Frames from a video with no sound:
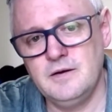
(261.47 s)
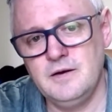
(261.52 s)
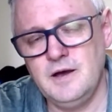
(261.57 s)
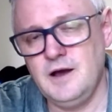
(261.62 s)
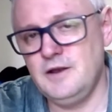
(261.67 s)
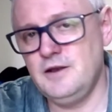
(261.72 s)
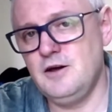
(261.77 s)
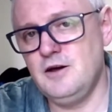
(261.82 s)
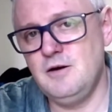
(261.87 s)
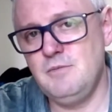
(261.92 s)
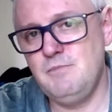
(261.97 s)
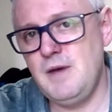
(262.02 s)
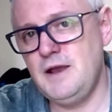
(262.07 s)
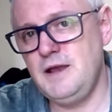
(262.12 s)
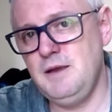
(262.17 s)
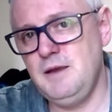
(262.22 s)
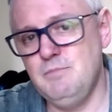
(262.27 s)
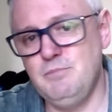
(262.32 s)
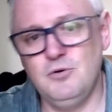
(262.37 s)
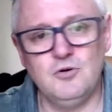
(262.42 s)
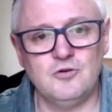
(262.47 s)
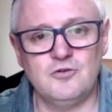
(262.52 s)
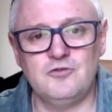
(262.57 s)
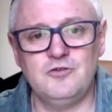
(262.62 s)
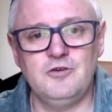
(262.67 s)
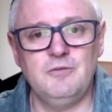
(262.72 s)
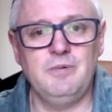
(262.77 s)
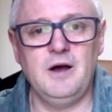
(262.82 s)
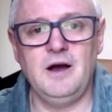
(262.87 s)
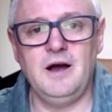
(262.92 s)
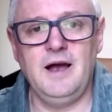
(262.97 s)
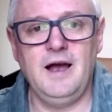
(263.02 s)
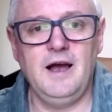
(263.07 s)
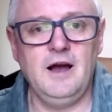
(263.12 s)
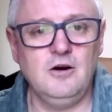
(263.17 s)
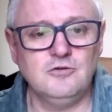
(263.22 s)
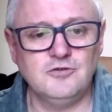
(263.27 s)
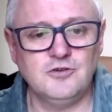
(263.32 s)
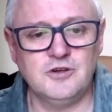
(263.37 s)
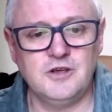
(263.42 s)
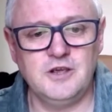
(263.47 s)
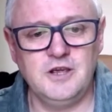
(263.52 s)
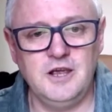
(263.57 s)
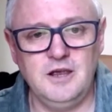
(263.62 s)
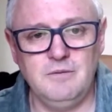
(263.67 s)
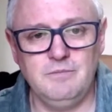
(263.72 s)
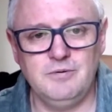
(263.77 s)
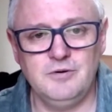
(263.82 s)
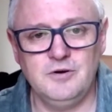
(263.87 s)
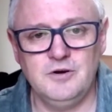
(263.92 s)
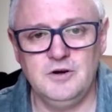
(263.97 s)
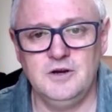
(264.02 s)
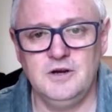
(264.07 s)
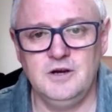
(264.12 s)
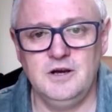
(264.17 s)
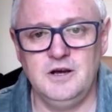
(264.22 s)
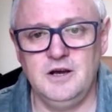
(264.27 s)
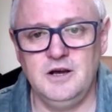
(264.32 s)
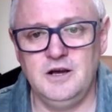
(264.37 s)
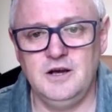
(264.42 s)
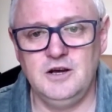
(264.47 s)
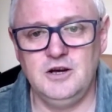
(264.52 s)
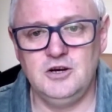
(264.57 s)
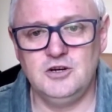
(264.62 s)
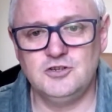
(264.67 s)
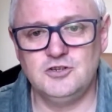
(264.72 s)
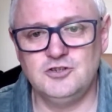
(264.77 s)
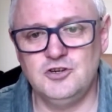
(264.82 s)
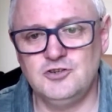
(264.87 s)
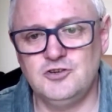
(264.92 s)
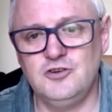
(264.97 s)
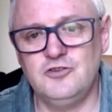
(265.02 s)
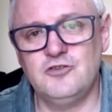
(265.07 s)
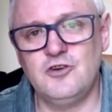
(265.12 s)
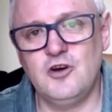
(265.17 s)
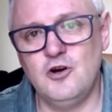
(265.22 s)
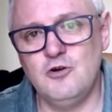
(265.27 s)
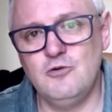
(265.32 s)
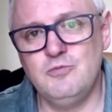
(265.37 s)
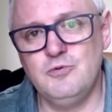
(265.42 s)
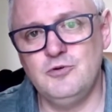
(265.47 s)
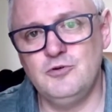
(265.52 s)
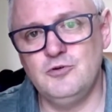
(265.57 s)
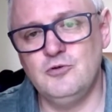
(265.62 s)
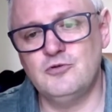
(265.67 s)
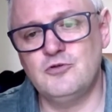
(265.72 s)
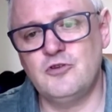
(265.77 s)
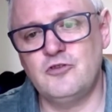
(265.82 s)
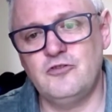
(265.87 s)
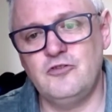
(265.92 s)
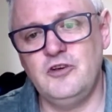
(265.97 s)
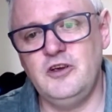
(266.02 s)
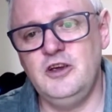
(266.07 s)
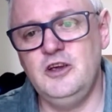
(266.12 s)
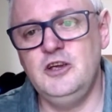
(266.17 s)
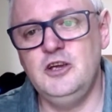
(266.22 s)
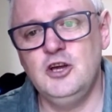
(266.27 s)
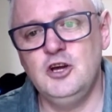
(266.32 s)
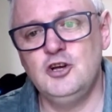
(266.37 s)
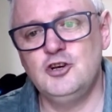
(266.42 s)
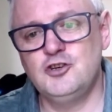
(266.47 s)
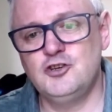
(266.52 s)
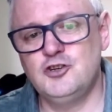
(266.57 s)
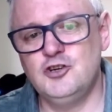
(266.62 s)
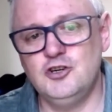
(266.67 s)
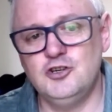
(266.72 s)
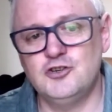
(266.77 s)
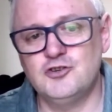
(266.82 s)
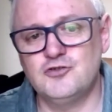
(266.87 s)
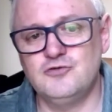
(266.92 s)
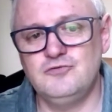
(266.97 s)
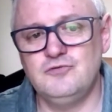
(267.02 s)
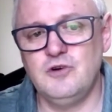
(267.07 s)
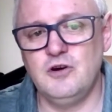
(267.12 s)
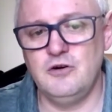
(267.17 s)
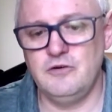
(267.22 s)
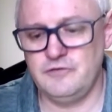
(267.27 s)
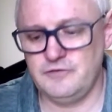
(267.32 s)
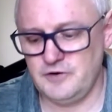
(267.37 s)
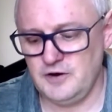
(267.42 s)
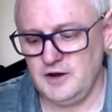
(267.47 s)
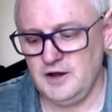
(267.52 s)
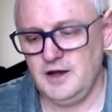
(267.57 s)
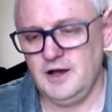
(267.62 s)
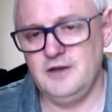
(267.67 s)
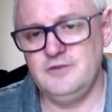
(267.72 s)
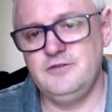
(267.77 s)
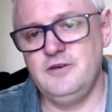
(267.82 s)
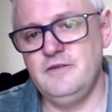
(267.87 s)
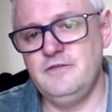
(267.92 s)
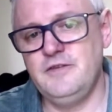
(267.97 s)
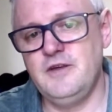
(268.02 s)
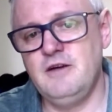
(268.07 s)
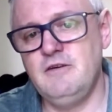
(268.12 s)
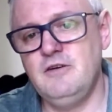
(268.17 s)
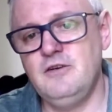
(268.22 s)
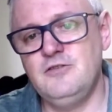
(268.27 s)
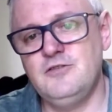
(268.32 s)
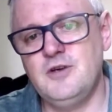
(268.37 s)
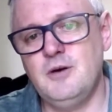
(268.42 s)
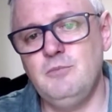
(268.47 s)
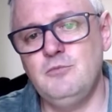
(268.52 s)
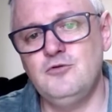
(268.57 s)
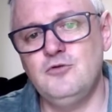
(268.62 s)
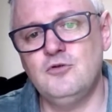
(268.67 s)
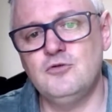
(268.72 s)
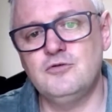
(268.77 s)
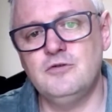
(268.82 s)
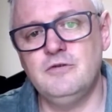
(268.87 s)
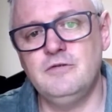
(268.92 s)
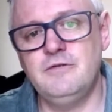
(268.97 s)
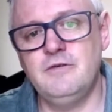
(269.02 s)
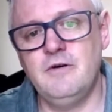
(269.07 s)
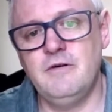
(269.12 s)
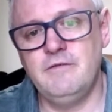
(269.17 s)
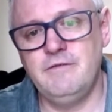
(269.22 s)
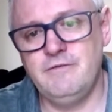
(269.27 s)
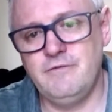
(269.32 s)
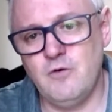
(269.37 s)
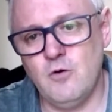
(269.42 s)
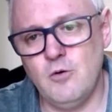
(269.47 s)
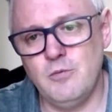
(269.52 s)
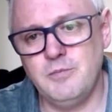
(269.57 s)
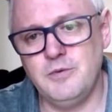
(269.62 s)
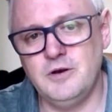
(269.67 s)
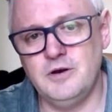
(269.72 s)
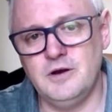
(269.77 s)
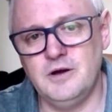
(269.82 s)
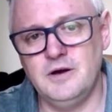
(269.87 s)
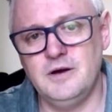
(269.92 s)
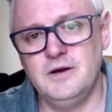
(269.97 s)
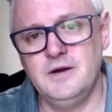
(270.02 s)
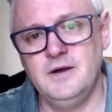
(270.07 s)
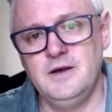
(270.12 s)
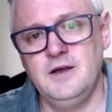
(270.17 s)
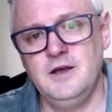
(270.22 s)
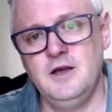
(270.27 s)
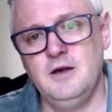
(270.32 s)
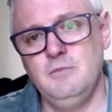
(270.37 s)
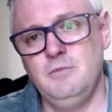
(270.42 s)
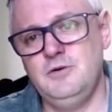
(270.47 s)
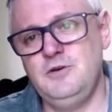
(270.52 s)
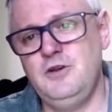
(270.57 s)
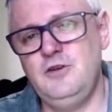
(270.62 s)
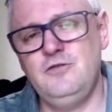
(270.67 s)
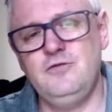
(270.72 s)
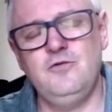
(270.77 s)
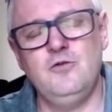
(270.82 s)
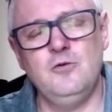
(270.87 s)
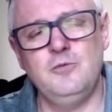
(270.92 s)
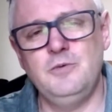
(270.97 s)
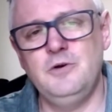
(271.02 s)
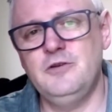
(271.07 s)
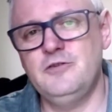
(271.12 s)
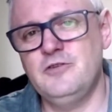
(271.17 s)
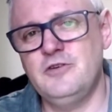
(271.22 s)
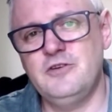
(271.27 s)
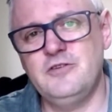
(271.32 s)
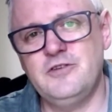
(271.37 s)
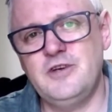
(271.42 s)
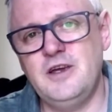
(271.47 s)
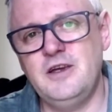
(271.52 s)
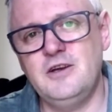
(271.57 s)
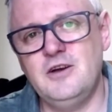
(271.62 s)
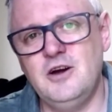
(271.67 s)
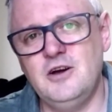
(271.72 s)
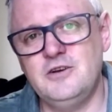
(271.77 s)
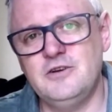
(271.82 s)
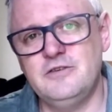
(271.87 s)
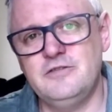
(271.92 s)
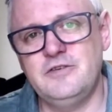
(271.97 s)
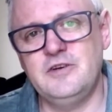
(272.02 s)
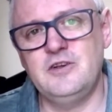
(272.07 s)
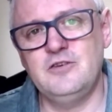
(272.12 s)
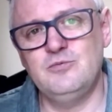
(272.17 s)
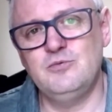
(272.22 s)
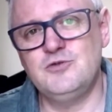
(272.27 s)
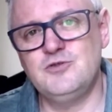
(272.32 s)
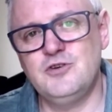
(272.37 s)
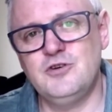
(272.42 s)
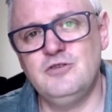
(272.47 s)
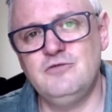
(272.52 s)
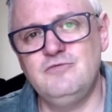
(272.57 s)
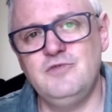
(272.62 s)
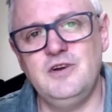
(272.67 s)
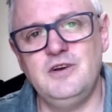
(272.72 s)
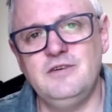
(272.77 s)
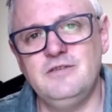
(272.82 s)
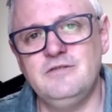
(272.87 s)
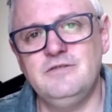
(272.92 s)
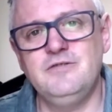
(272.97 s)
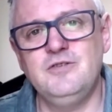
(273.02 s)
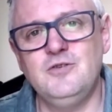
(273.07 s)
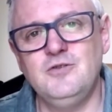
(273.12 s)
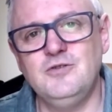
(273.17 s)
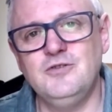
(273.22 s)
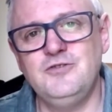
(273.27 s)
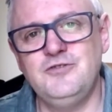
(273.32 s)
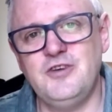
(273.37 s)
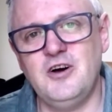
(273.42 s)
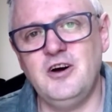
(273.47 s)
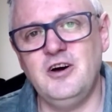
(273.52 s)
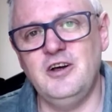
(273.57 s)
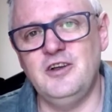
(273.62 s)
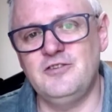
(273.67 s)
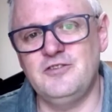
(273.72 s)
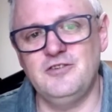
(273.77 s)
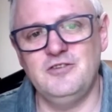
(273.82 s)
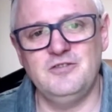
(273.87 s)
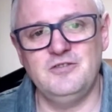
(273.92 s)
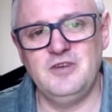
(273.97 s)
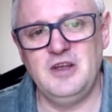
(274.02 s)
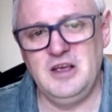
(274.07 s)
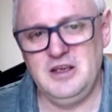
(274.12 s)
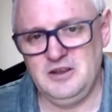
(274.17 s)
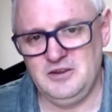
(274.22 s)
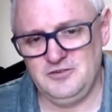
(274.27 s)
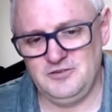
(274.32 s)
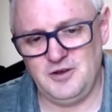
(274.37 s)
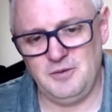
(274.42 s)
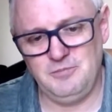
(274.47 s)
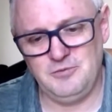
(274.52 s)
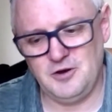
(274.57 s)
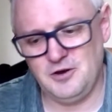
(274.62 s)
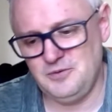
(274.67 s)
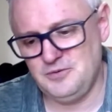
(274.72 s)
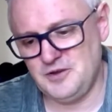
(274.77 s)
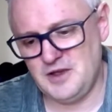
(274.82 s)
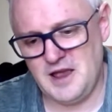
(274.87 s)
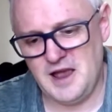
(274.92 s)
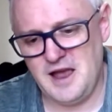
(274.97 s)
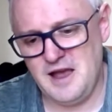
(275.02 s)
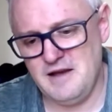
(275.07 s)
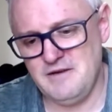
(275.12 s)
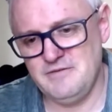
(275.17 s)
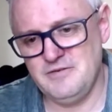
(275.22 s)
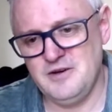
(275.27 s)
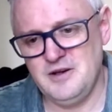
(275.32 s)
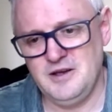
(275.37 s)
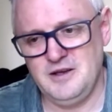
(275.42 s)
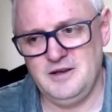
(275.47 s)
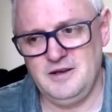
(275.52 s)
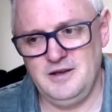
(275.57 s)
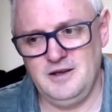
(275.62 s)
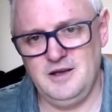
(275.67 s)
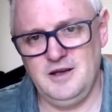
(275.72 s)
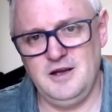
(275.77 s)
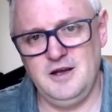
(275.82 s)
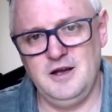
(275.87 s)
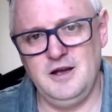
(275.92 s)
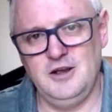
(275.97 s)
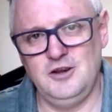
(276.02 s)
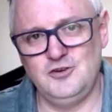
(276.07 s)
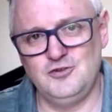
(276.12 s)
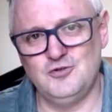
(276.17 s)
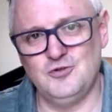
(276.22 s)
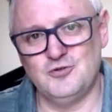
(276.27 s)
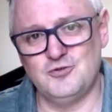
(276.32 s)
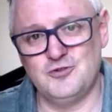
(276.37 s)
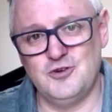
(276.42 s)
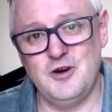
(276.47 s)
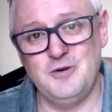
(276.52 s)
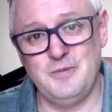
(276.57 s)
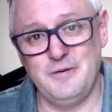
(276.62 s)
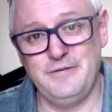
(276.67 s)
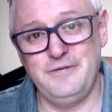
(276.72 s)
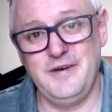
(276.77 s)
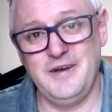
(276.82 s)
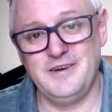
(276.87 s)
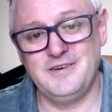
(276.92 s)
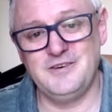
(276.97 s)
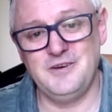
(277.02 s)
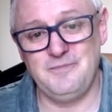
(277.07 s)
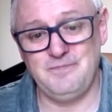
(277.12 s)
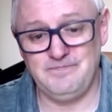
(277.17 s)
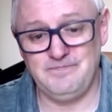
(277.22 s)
And there are many books about how to keep churches open or to see church growth, as if there is some sort of formula. But these formulas are the same kind of things which are written for diets, and sometimes they have a short-term effect.